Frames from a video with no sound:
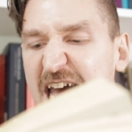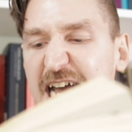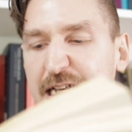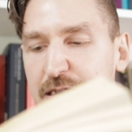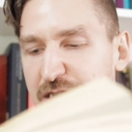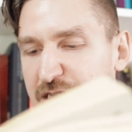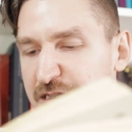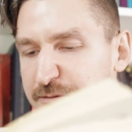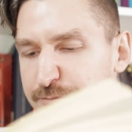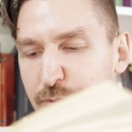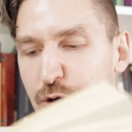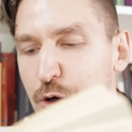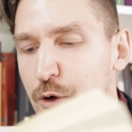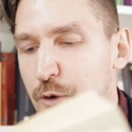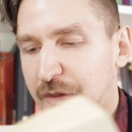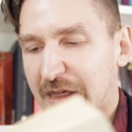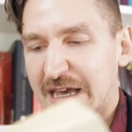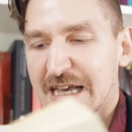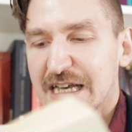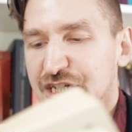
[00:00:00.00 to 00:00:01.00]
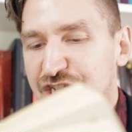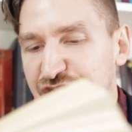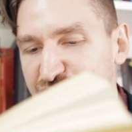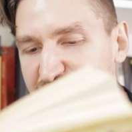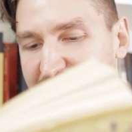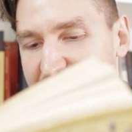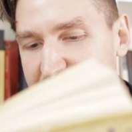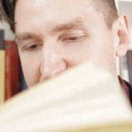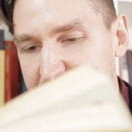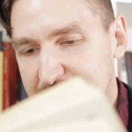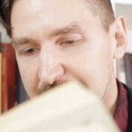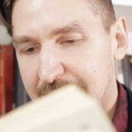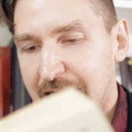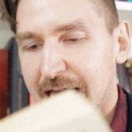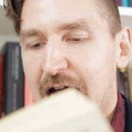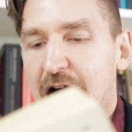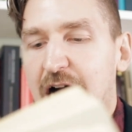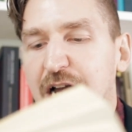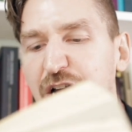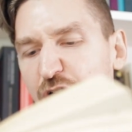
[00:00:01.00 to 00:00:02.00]
and smooth sheets.
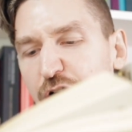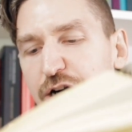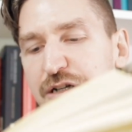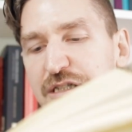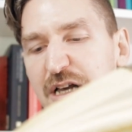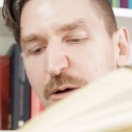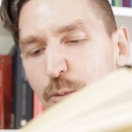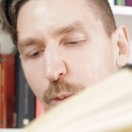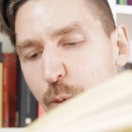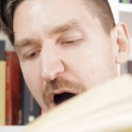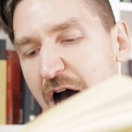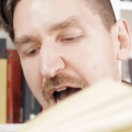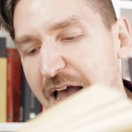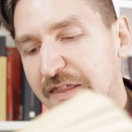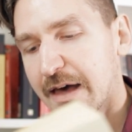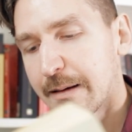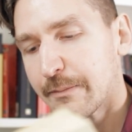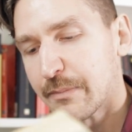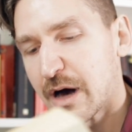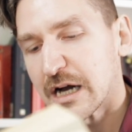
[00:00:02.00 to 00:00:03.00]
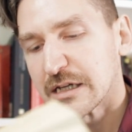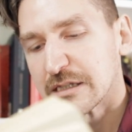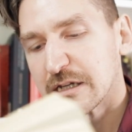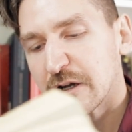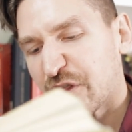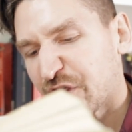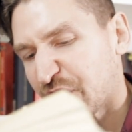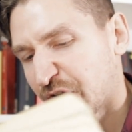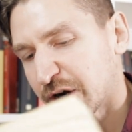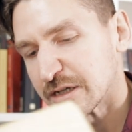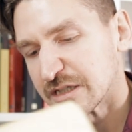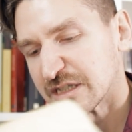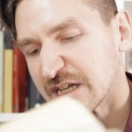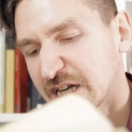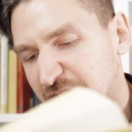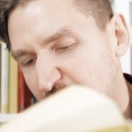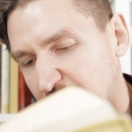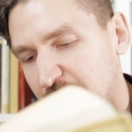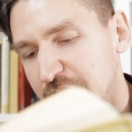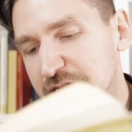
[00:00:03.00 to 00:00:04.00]
A curse on wine that mocks our thirst, a
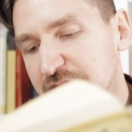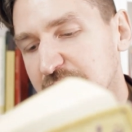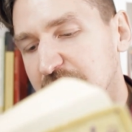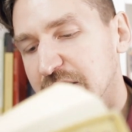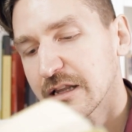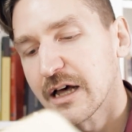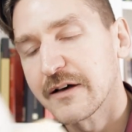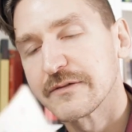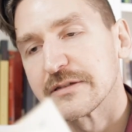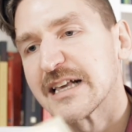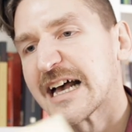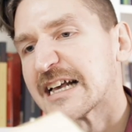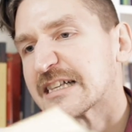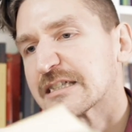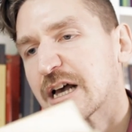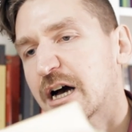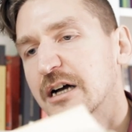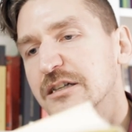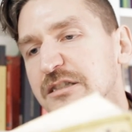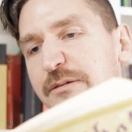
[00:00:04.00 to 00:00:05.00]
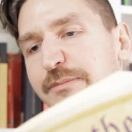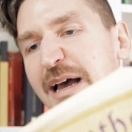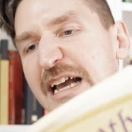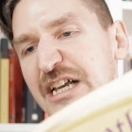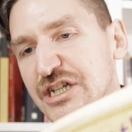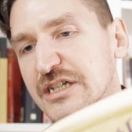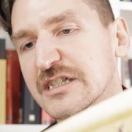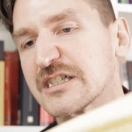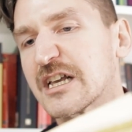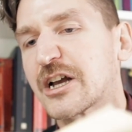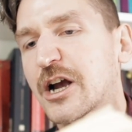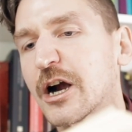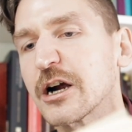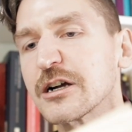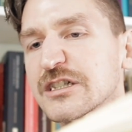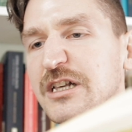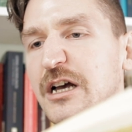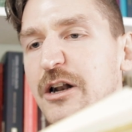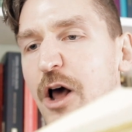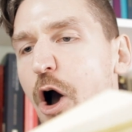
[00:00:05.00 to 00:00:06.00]
curse on love's last consummations, a
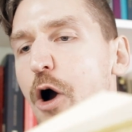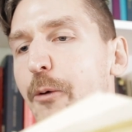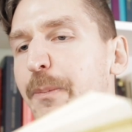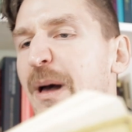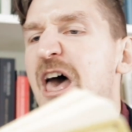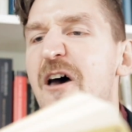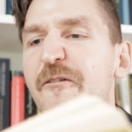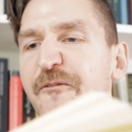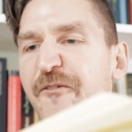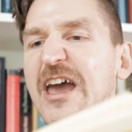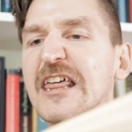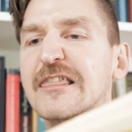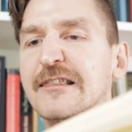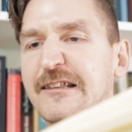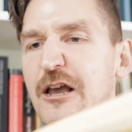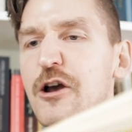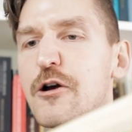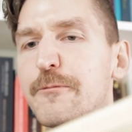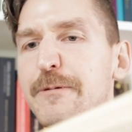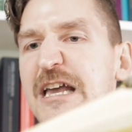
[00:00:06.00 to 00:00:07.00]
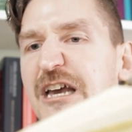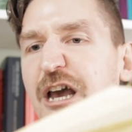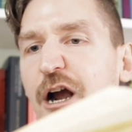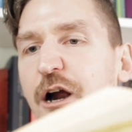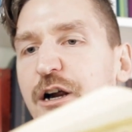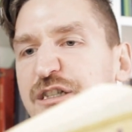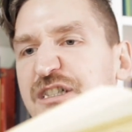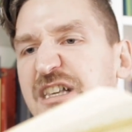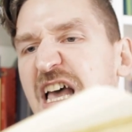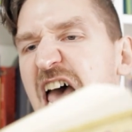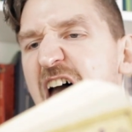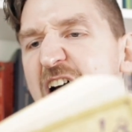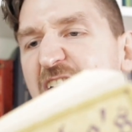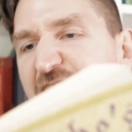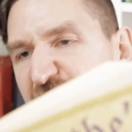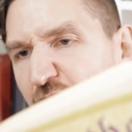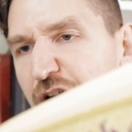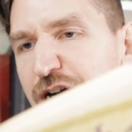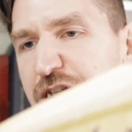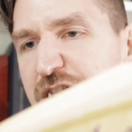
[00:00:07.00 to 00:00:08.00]
curse on hope, faith too be cursed,
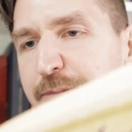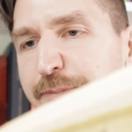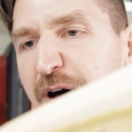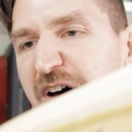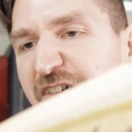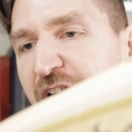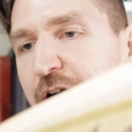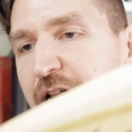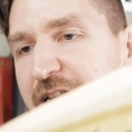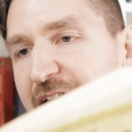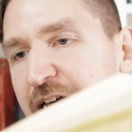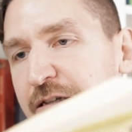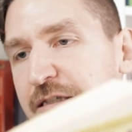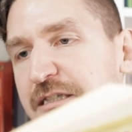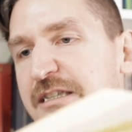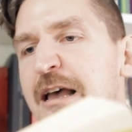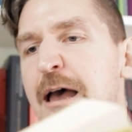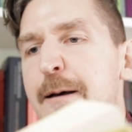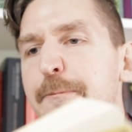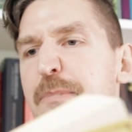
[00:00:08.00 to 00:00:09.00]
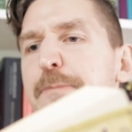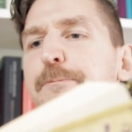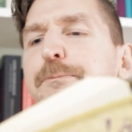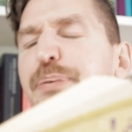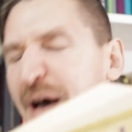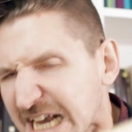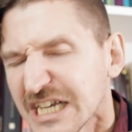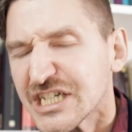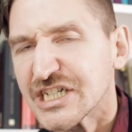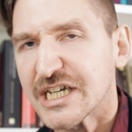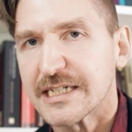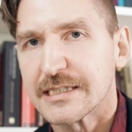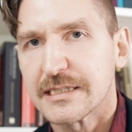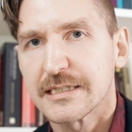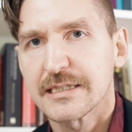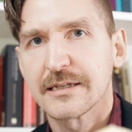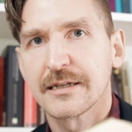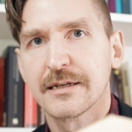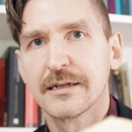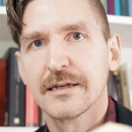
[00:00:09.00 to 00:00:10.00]
and cursed above all else be
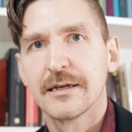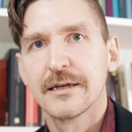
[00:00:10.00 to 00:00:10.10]
patience."